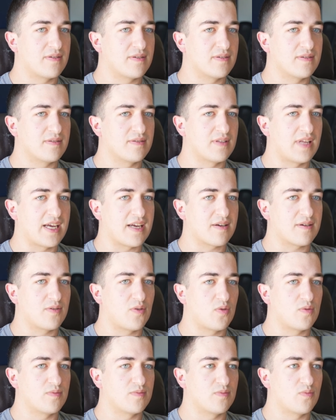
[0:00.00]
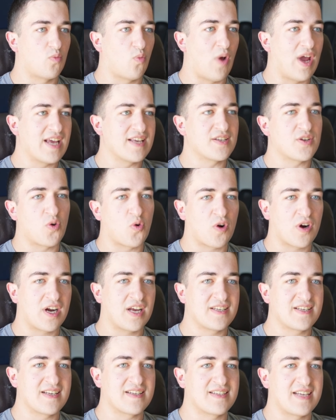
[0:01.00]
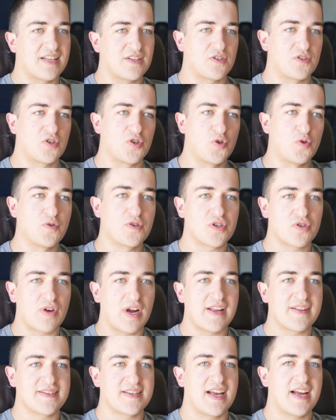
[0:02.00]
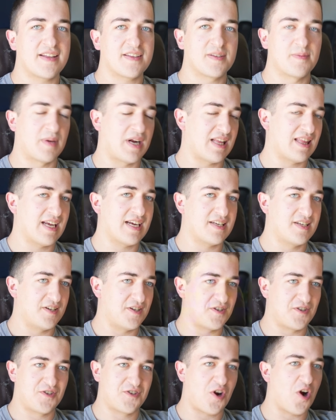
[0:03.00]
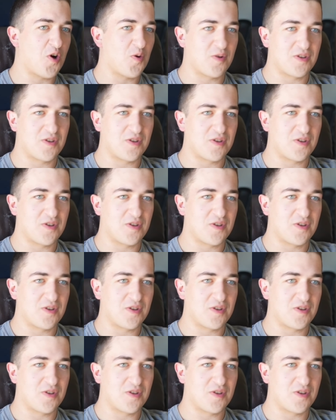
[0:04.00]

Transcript: like ways in organizing sets to straight sets, but I like to just start with